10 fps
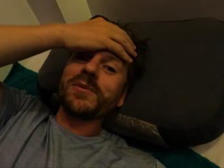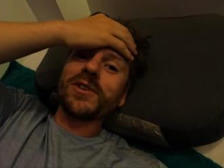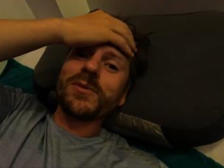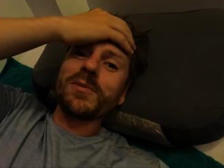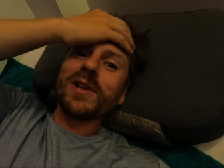I've
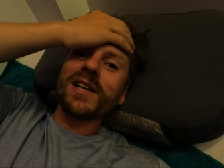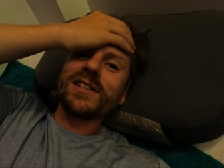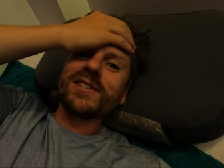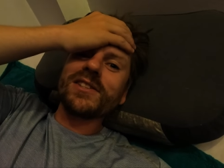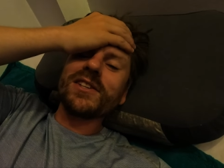been
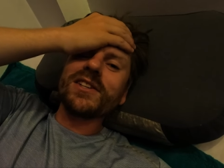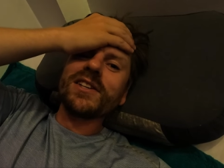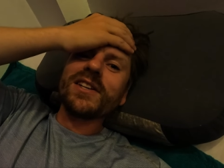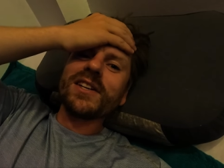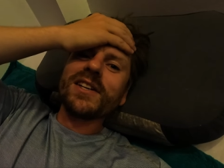complaining to you
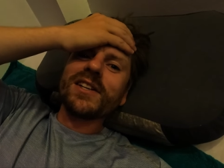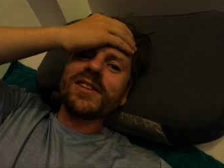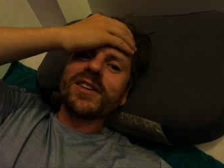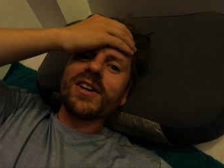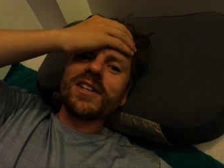
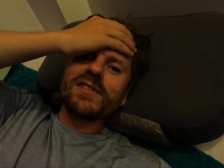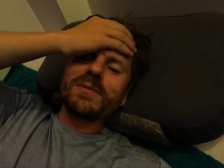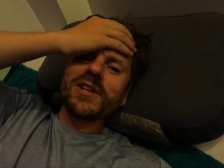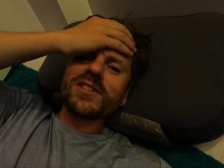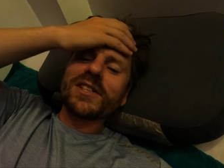that I never
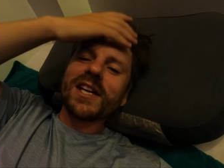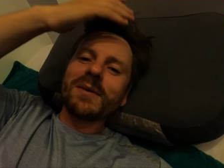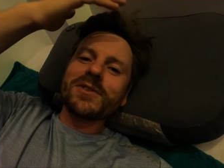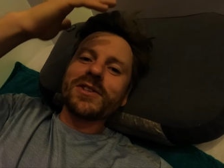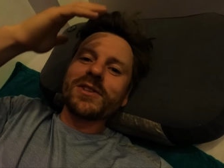managed to
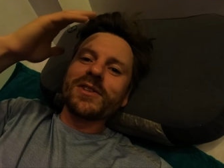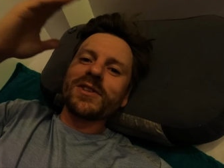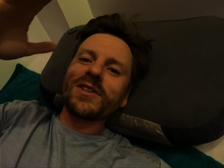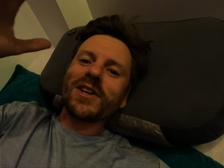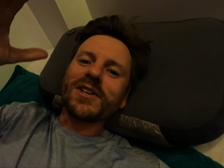capture
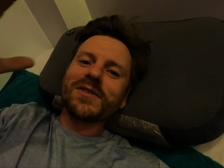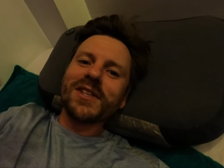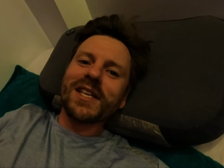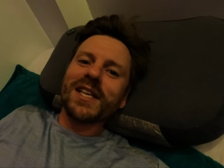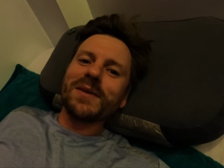the kind of
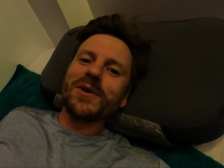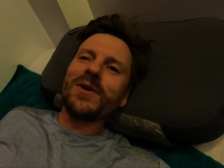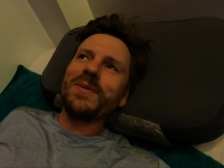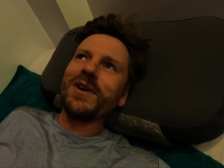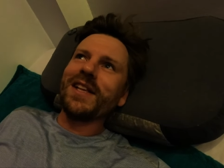the key
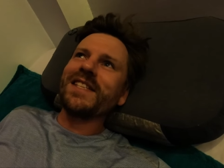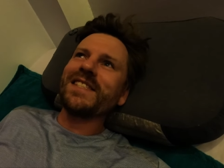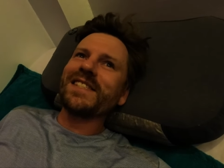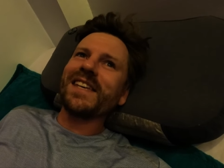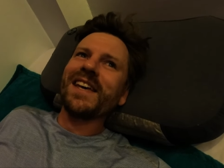
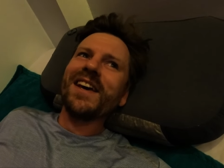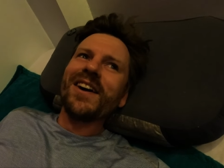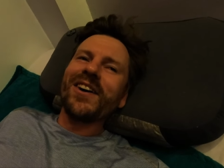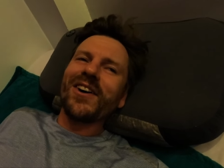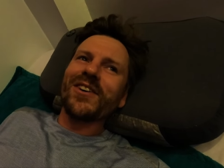moments
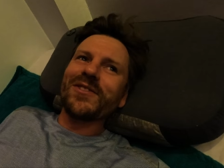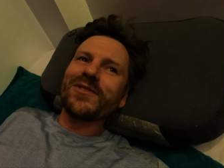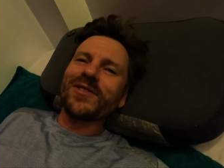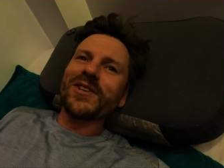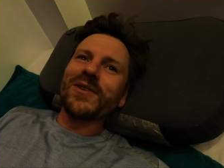on
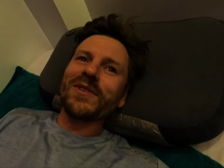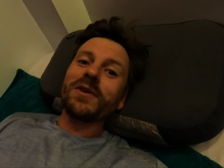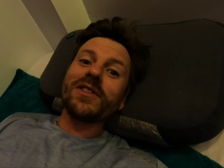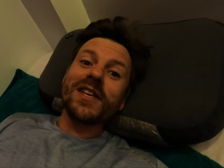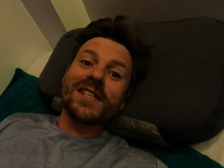film.
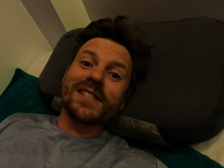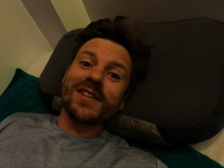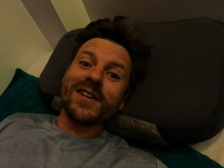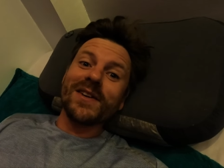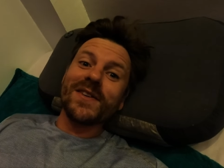But this
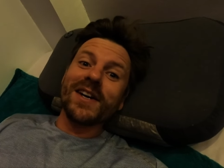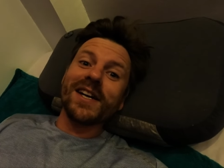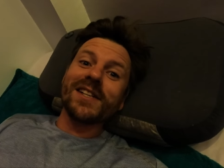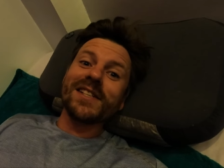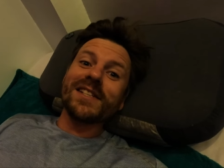time I
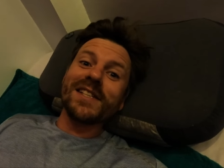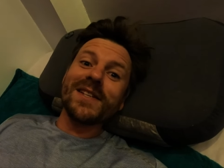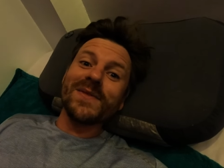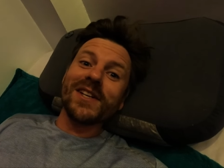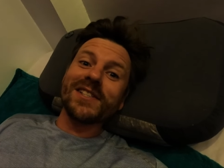actually
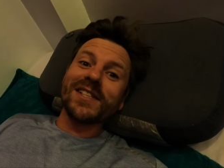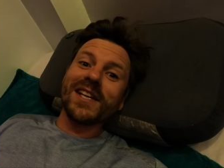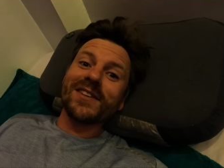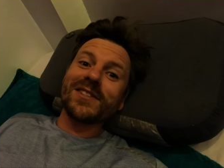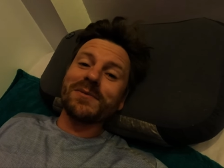did manage to
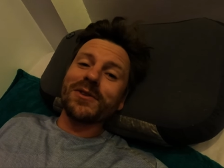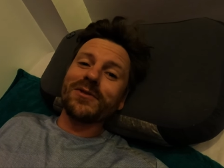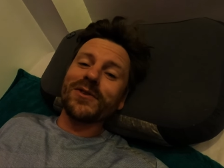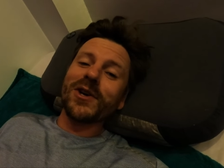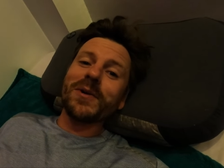capture something on
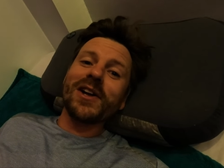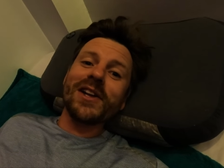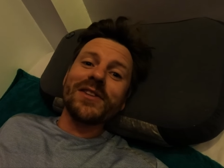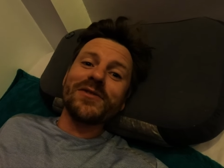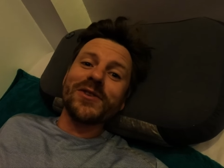film, and I'll
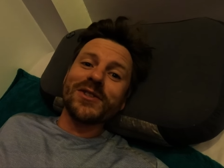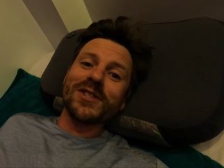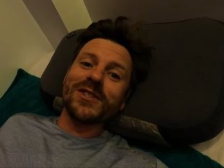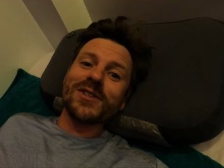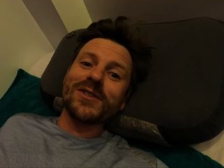let the
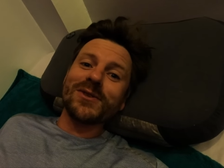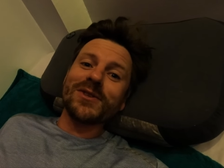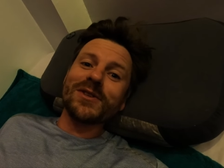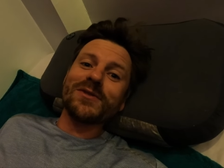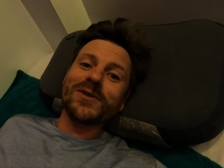footage do the
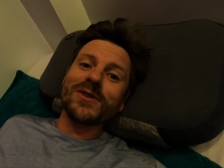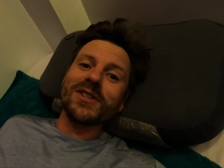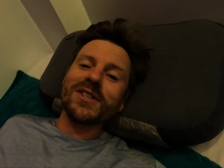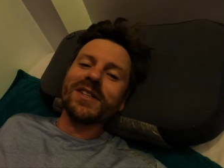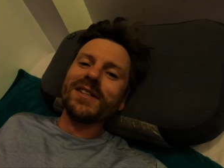talking for
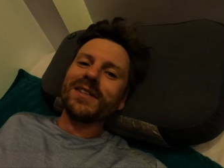you.